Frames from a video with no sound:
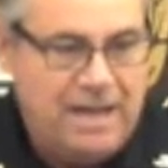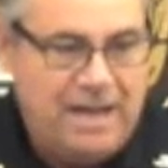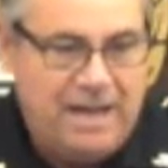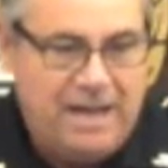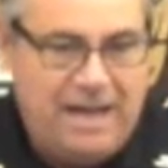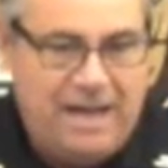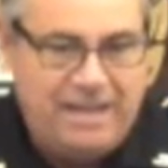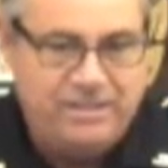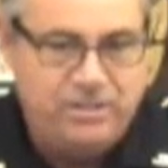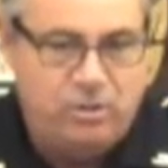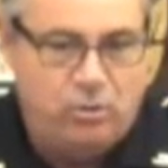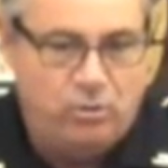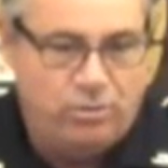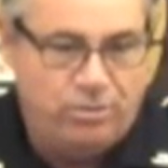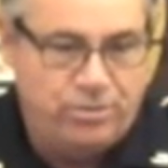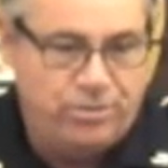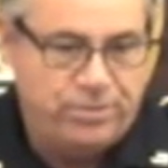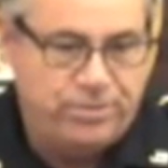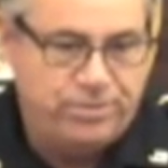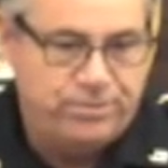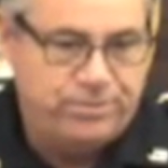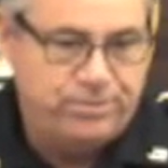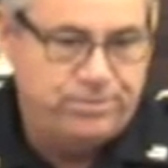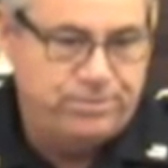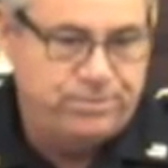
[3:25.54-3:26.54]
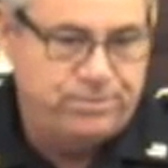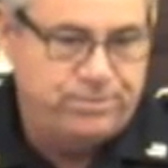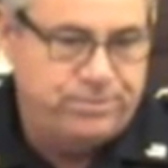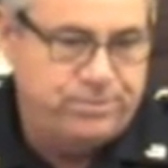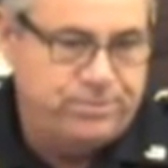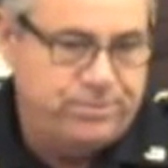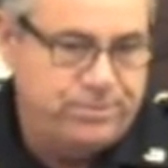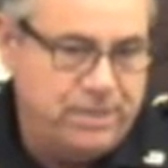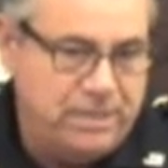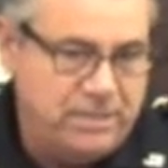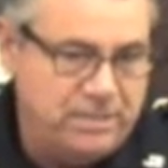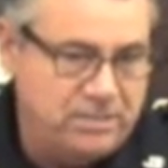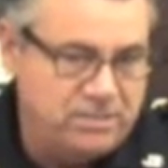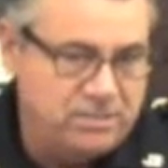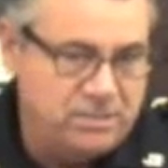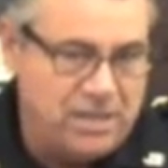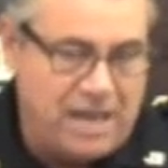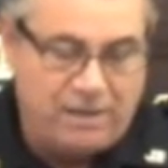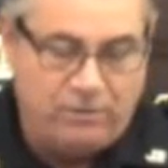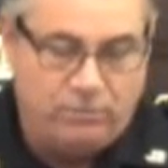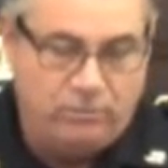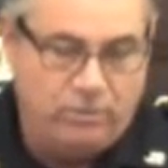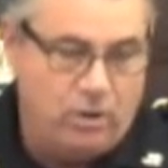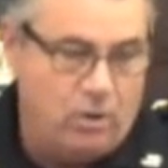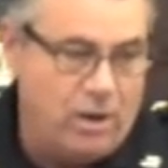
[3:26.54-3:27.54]
I don't think so. I
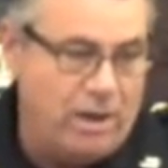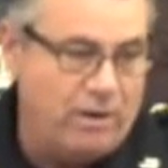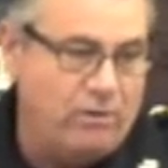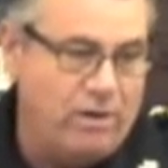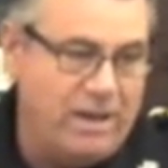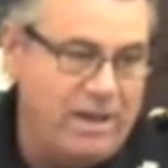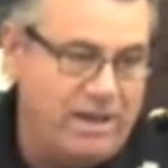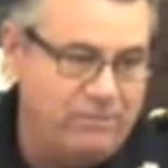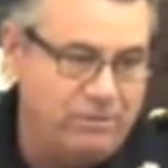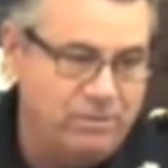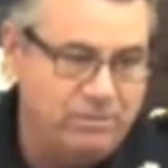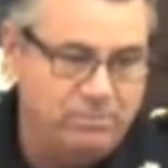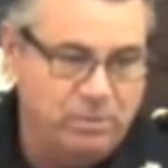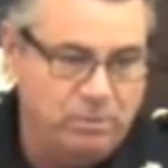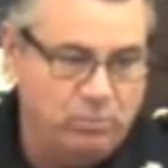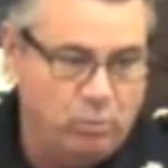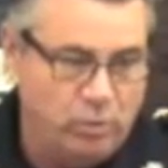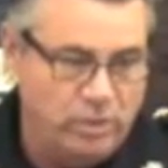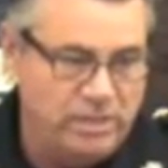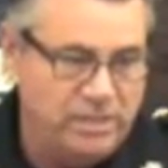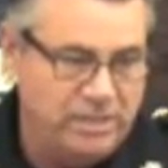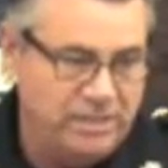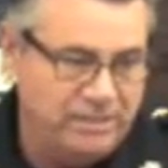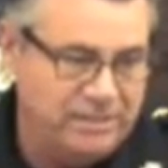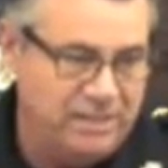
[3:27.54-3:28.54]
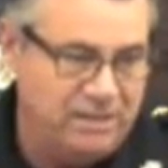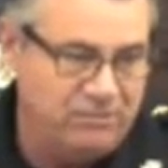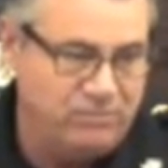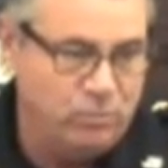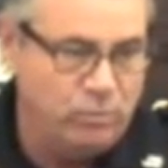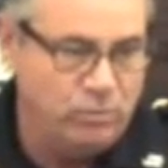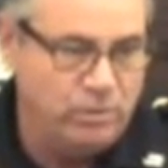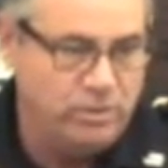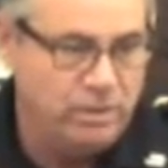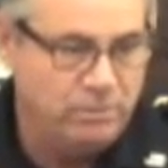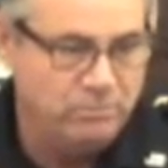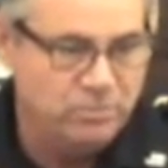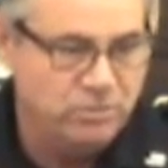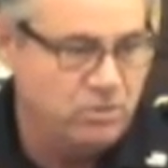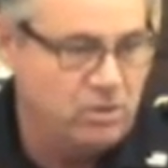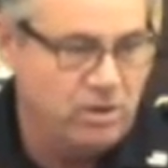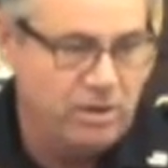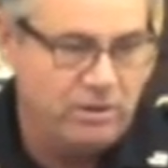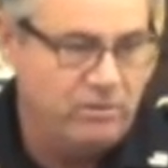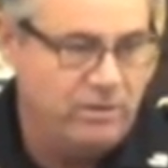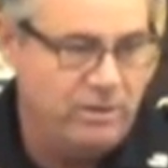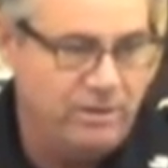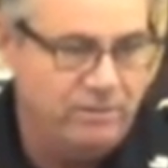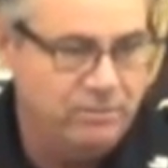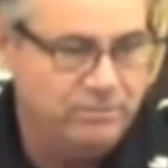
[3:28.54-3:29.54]
don't know. I don't have it, but we can get that for you. I'm sorry, I
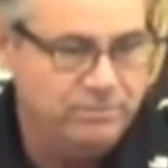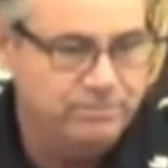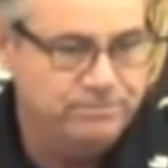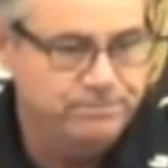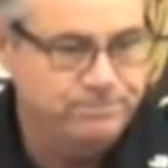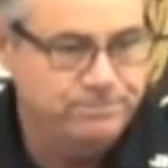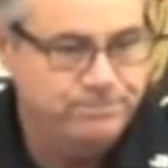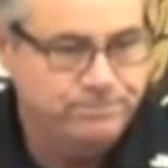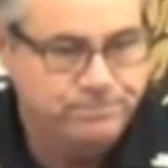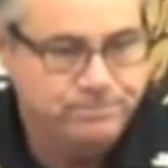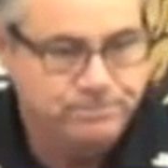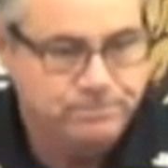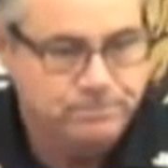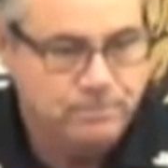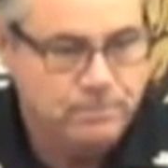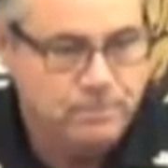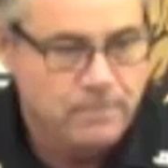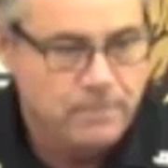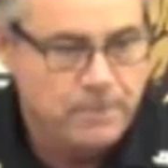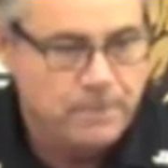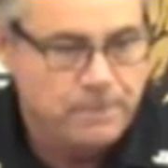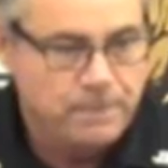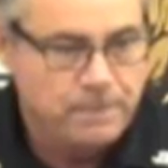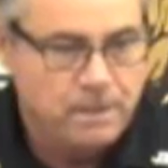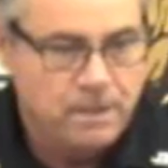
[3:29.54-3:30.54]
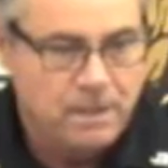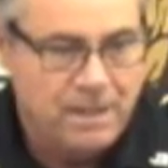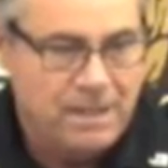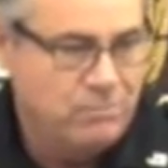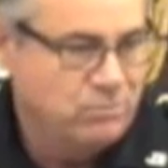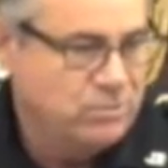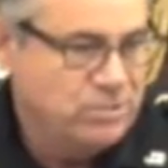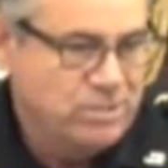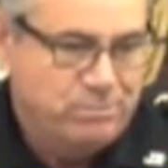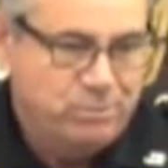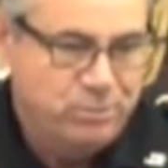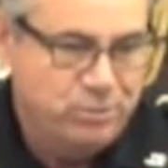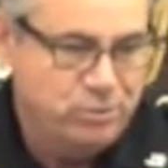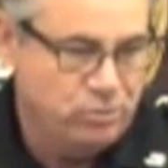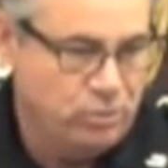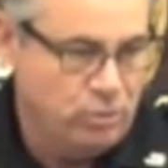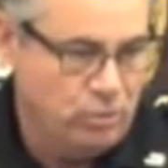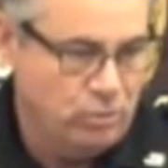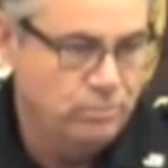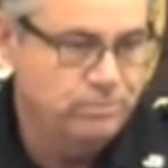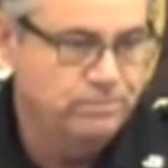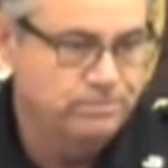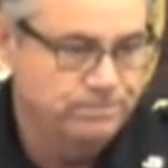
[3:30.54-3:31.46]
don't have it. He was in patrol.